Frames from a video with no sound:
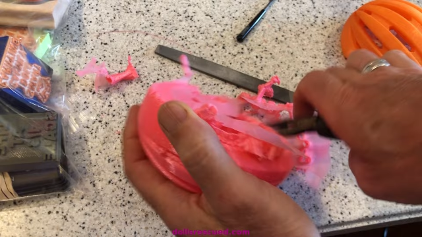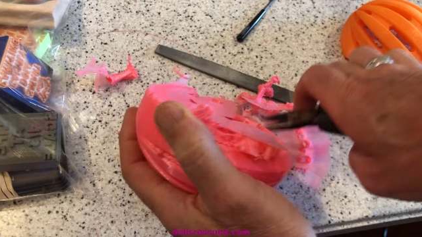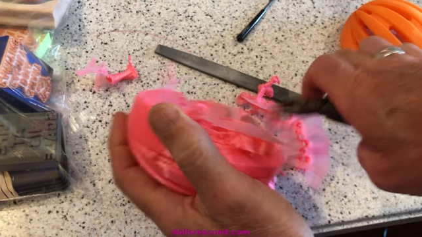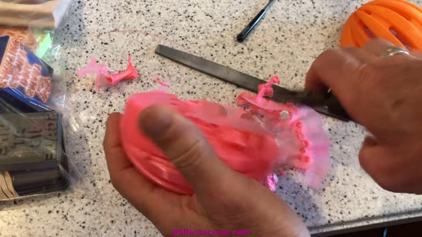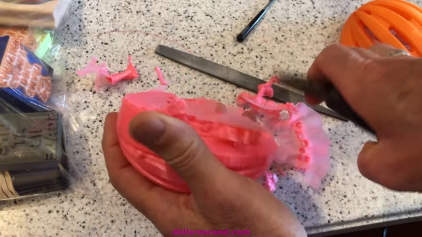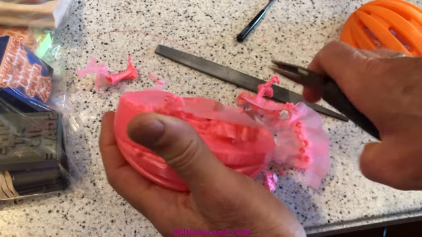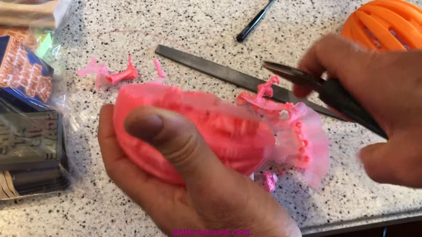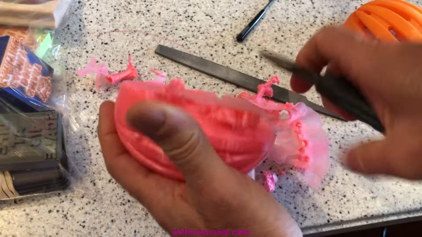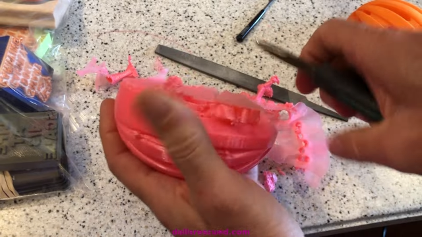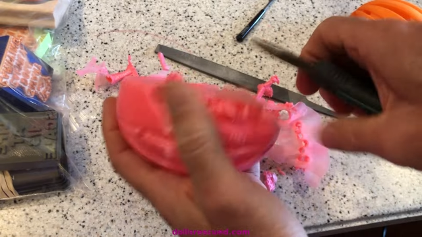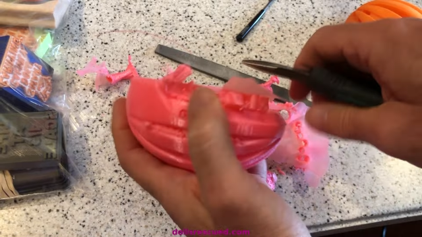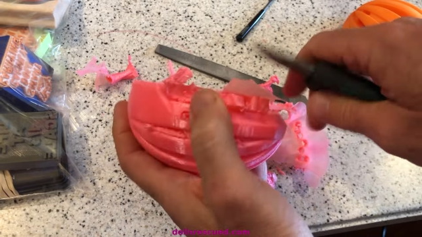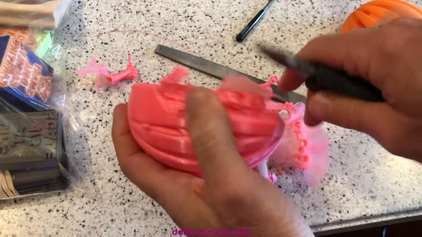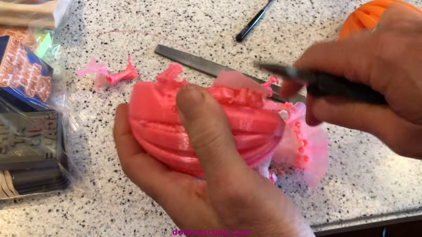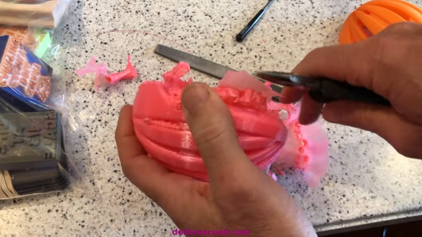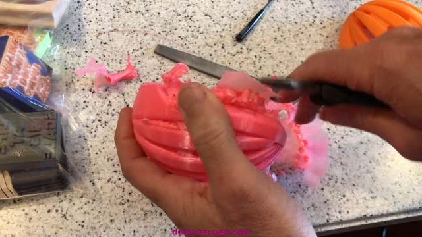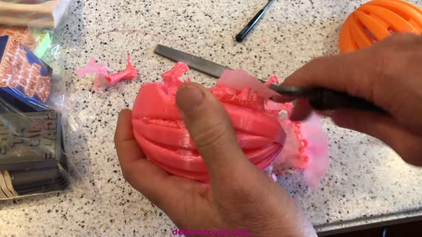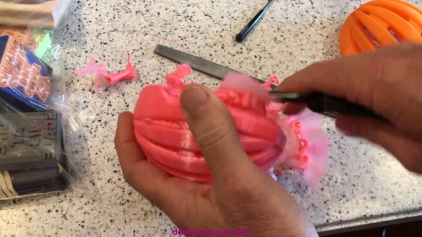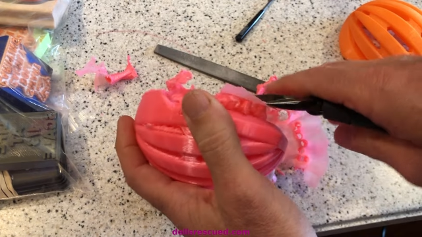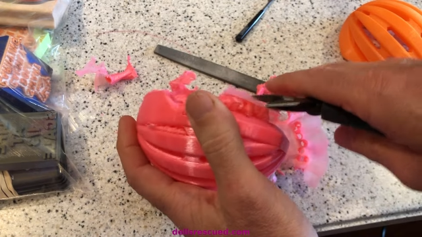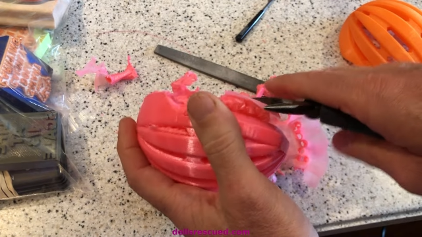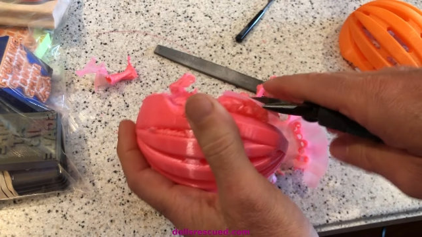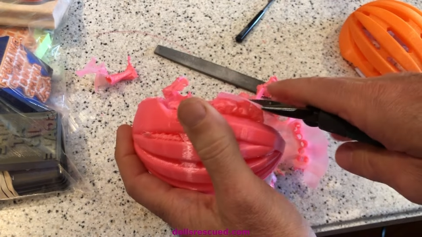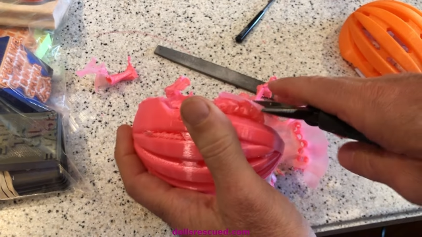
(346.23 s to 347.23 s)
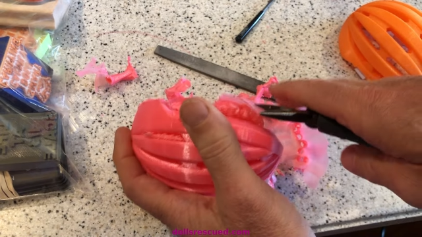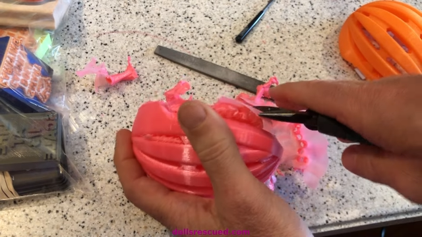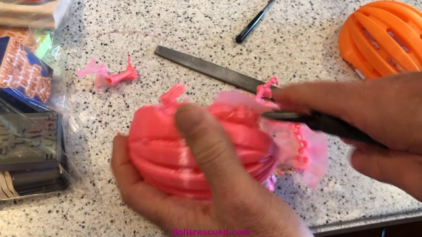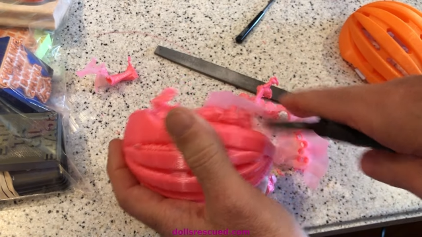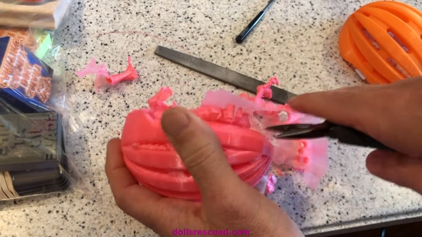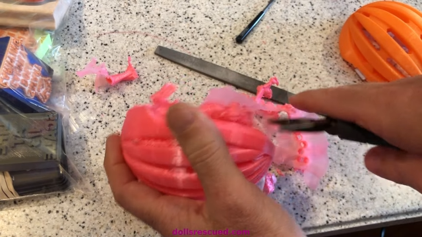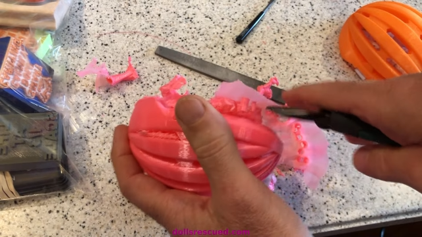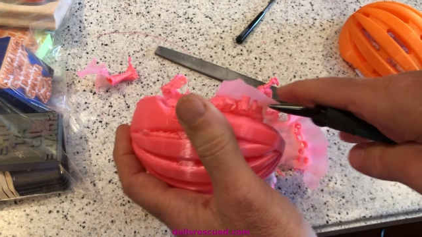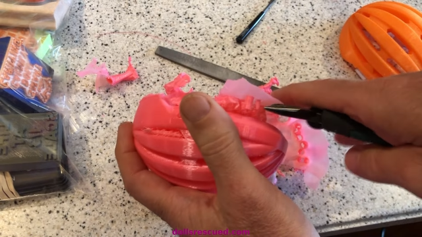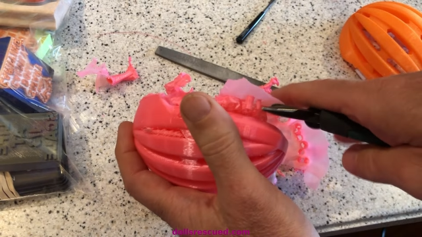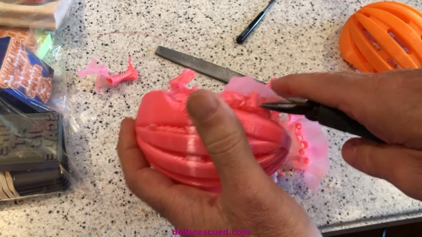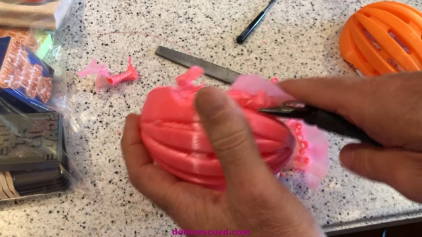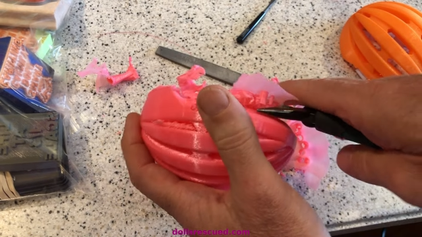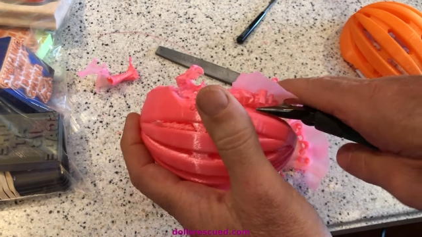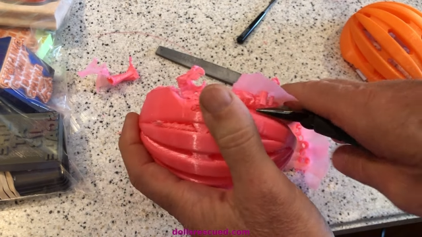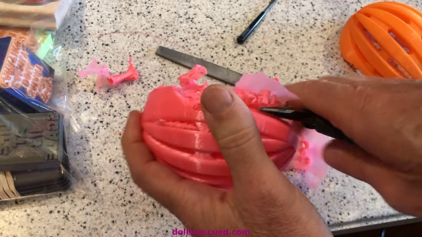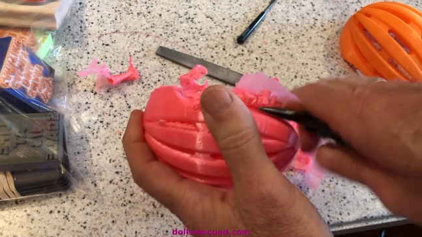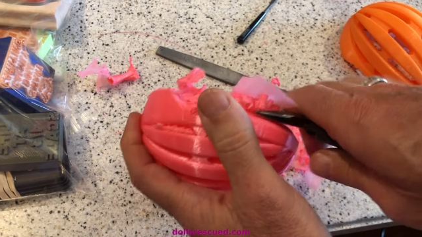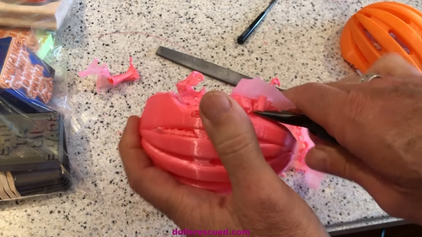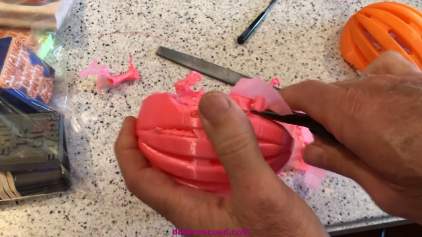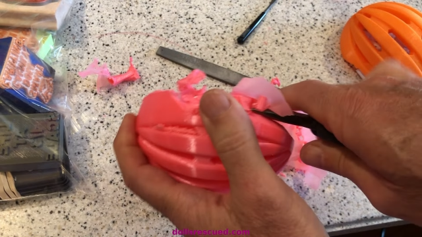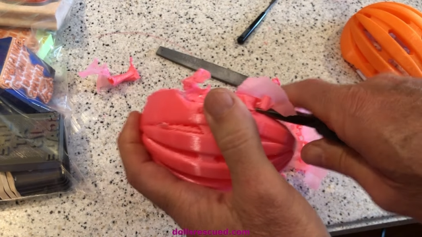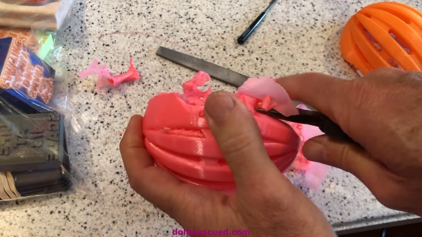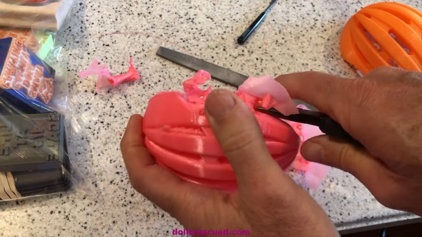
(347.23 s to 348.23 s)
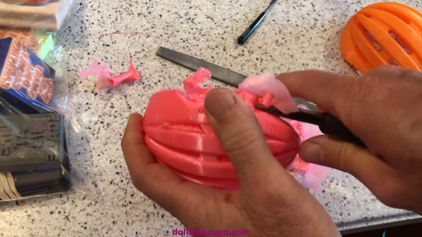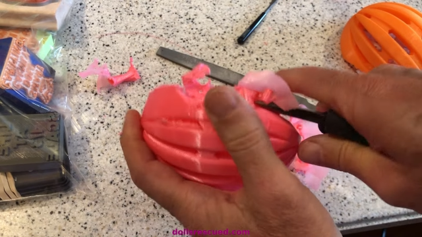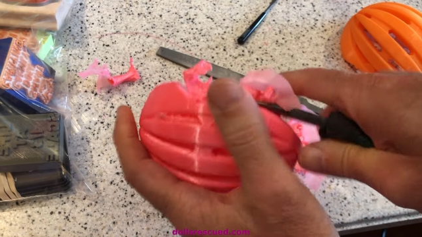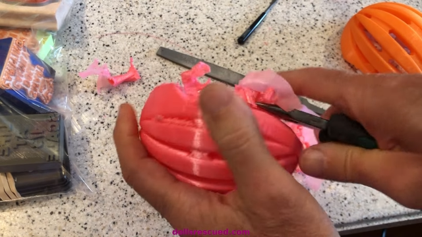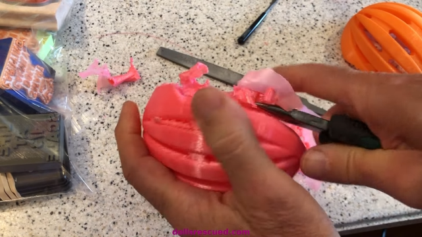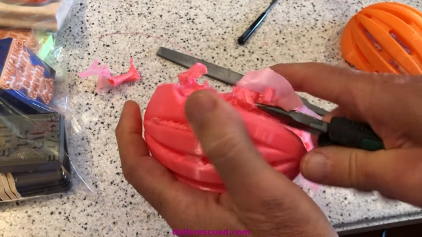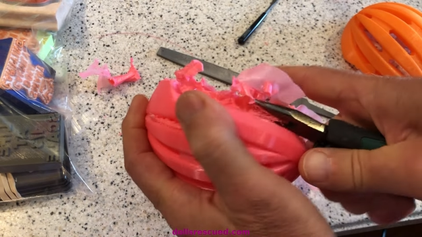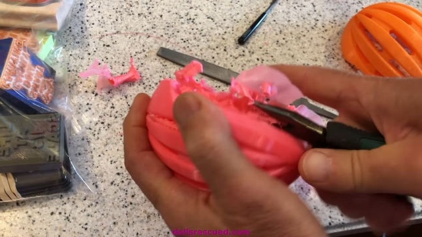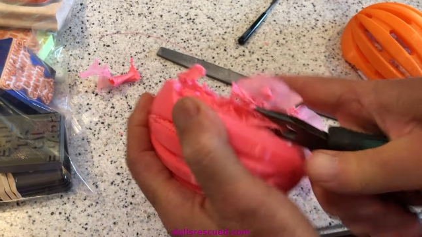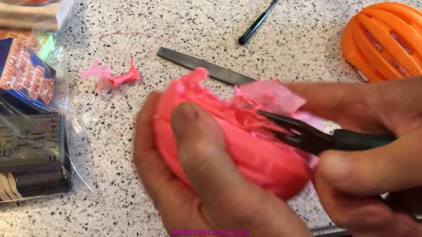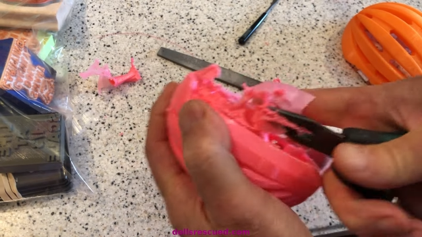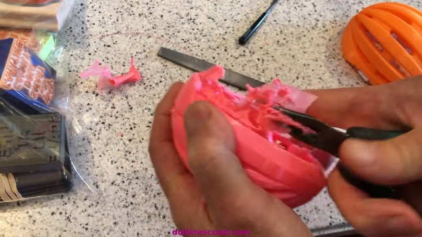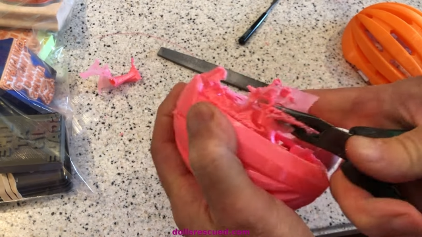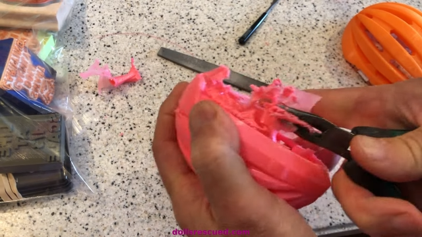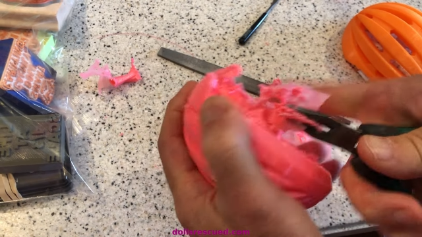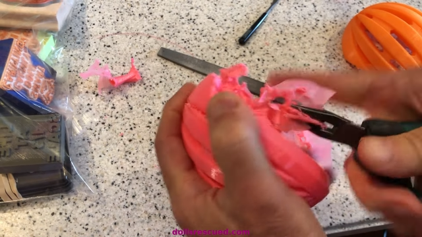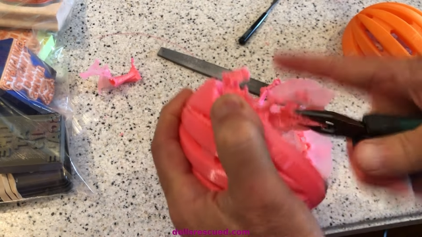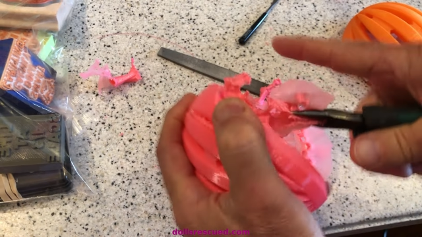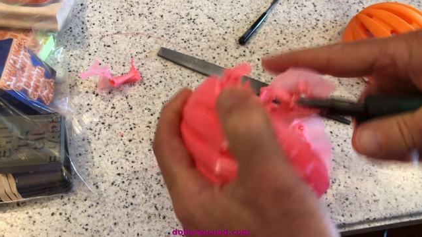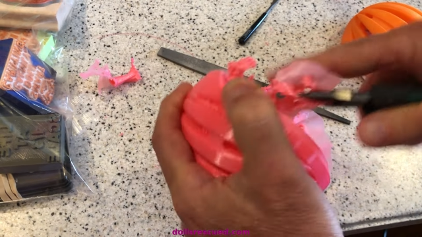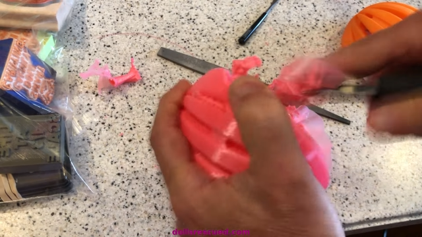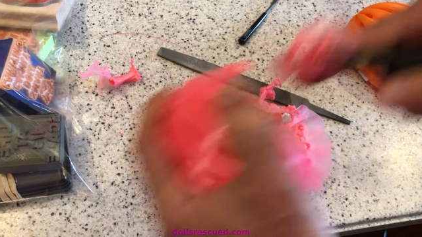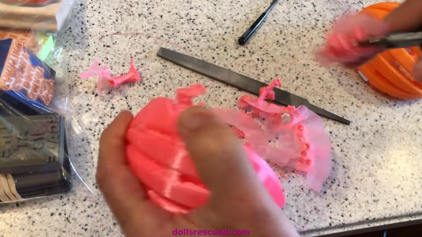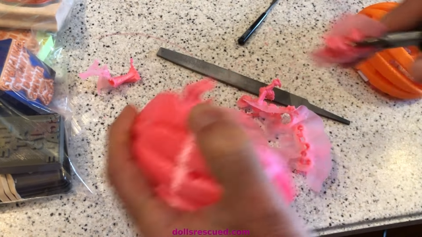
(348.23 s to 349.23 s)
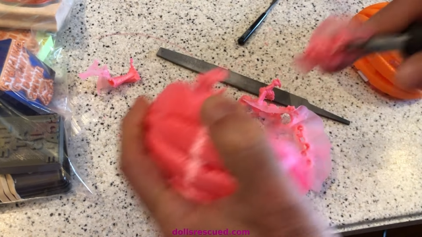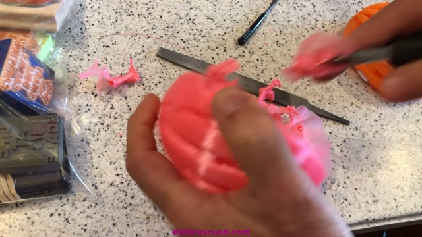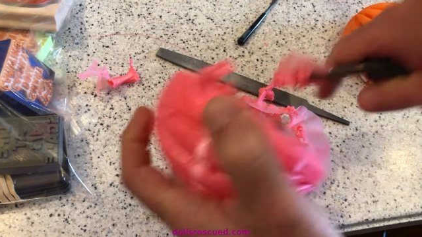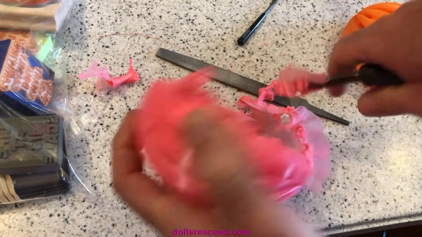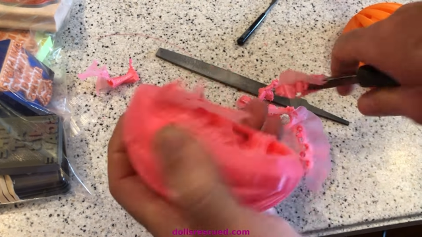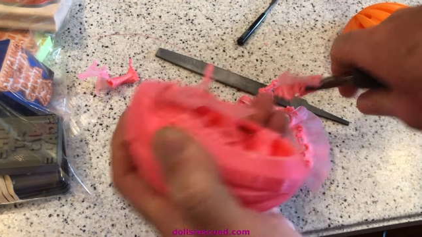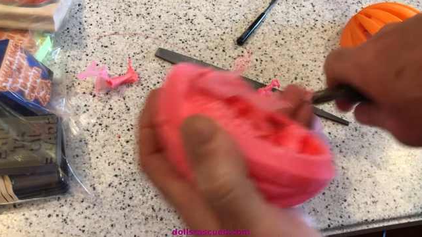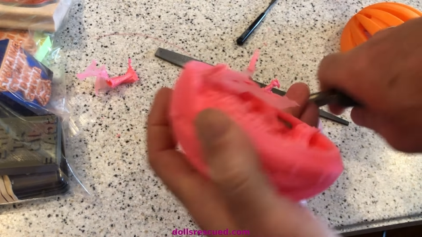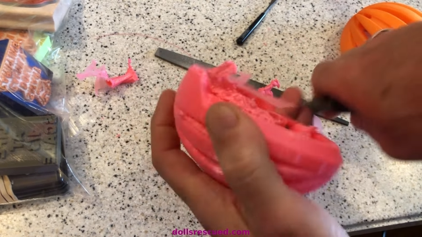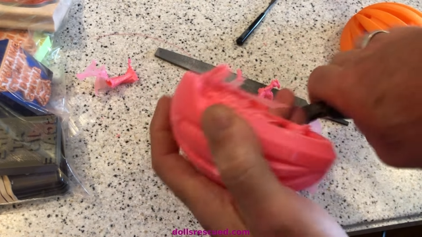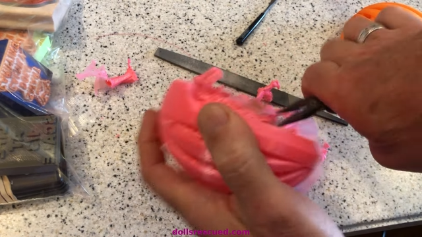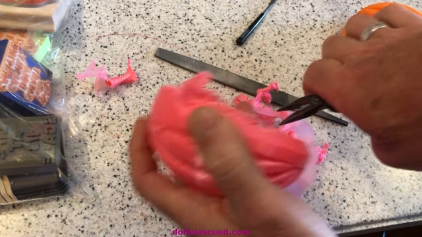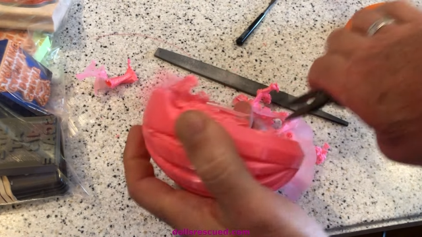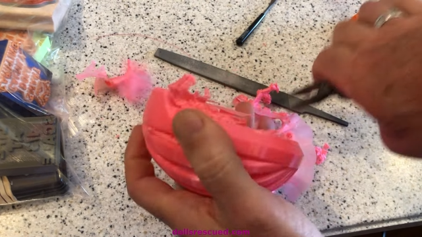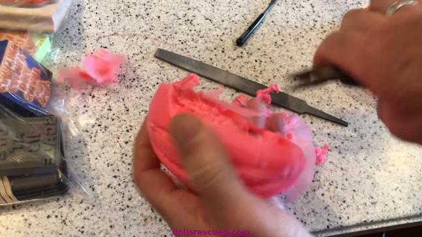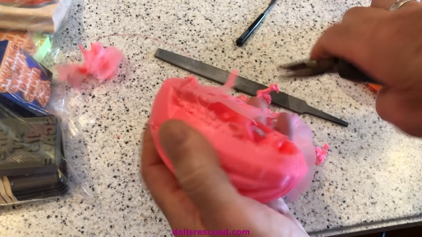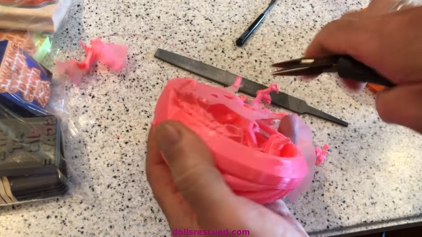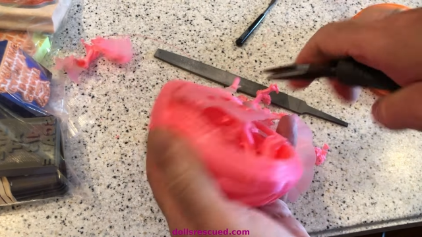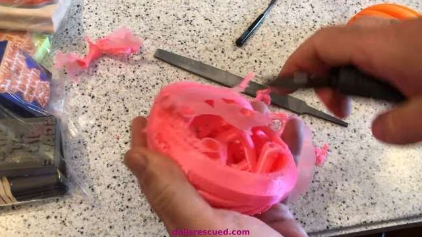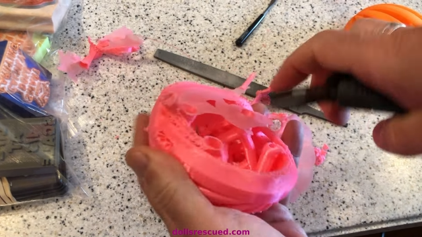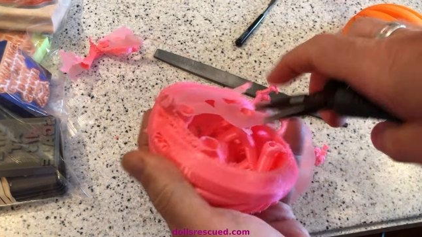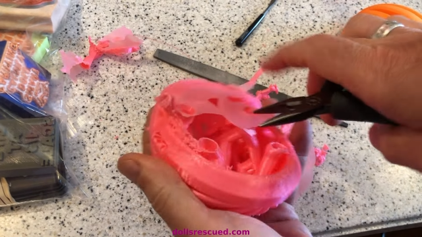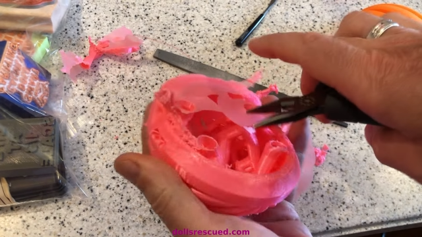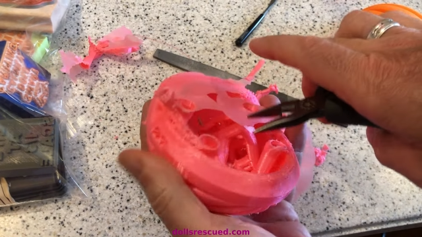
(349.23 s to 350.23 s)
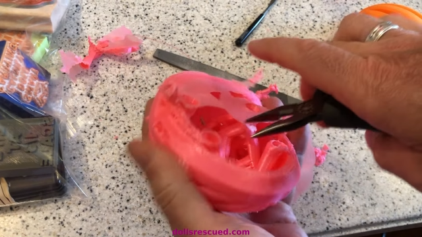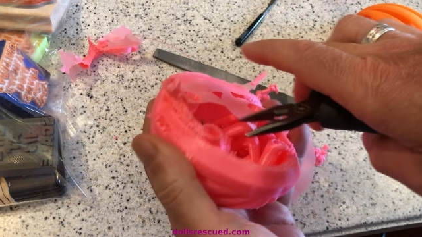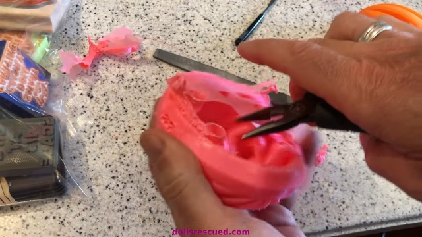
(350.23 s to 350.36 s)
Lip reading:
Nobody's mouth can be seen.